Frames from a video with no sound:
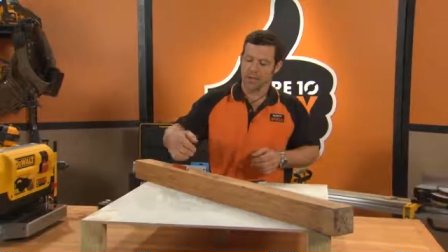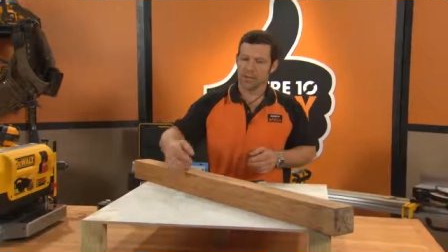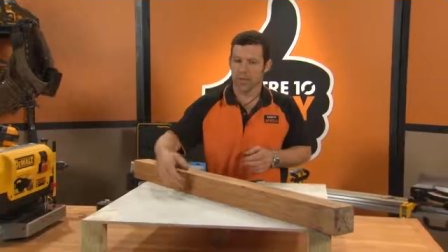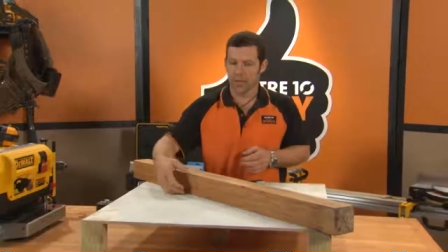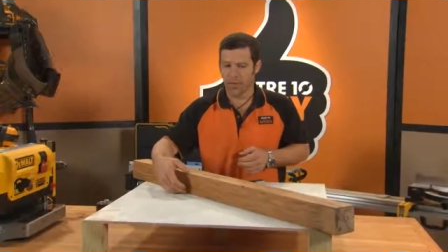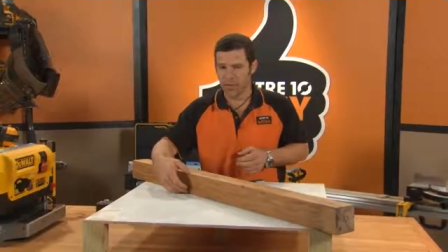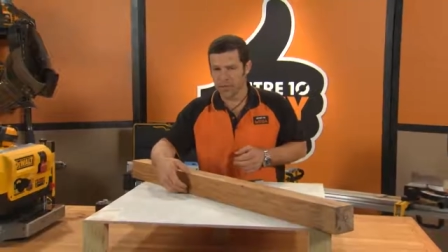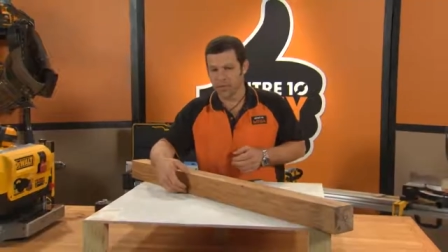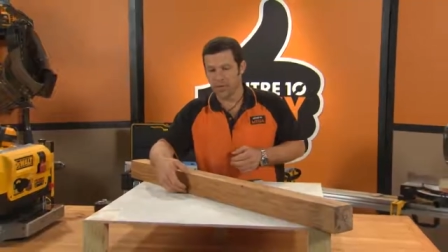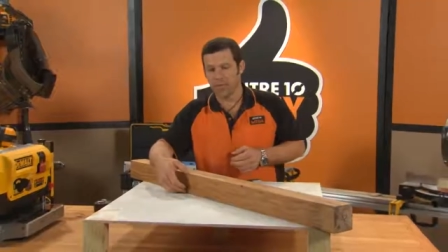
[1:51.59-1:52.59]
So the
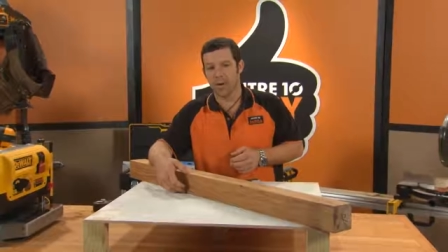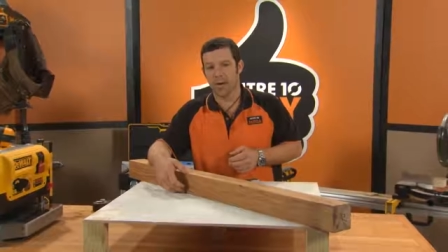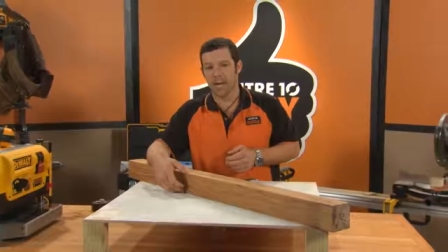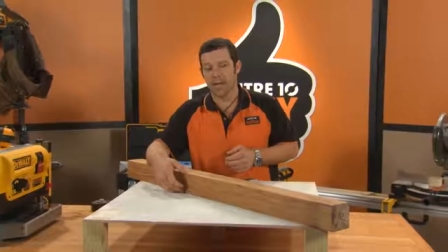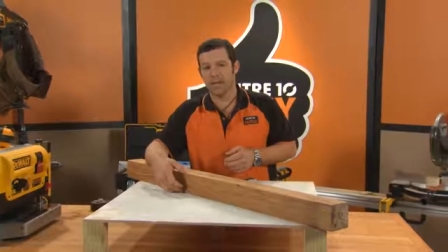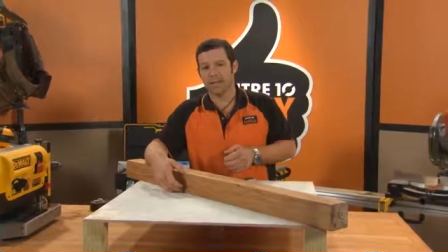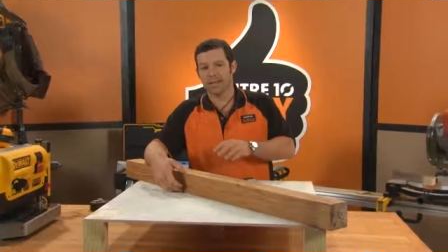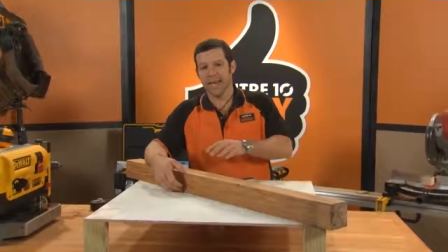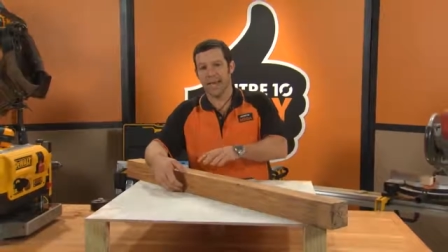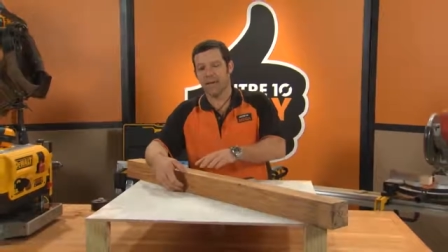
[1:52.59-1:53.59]
thickness of my leg
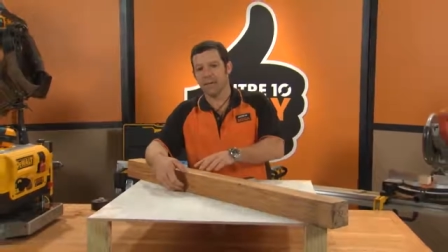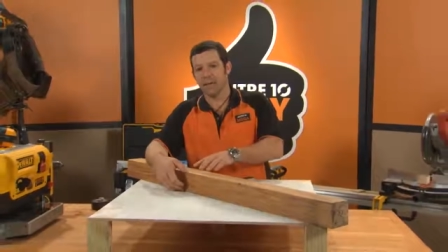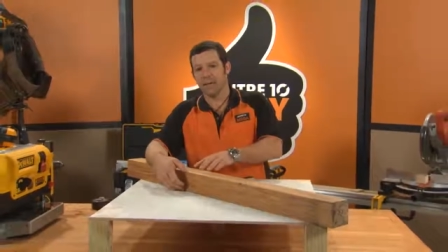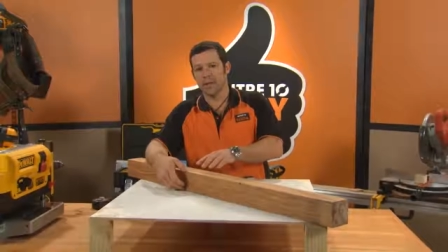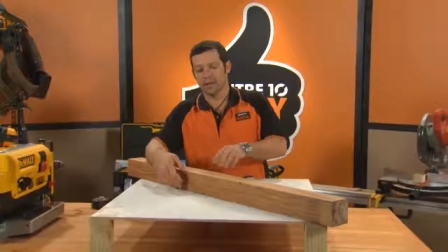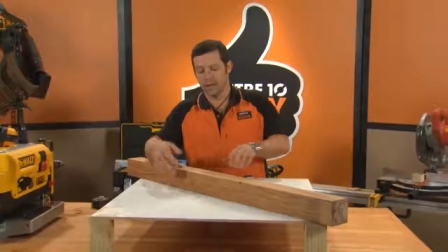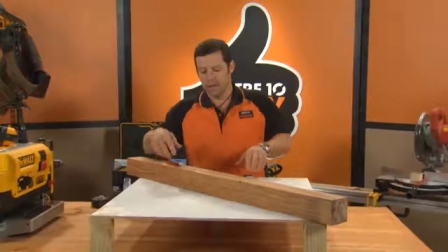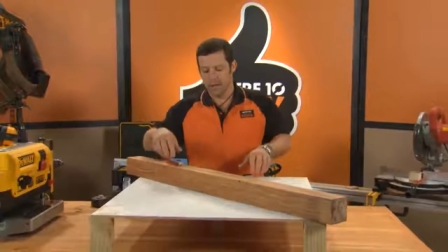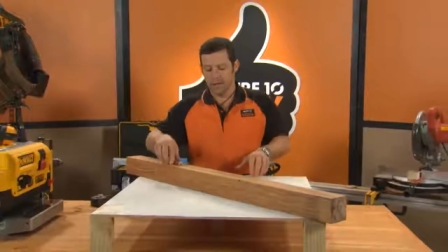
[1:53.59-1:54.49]
is 80 millimeters,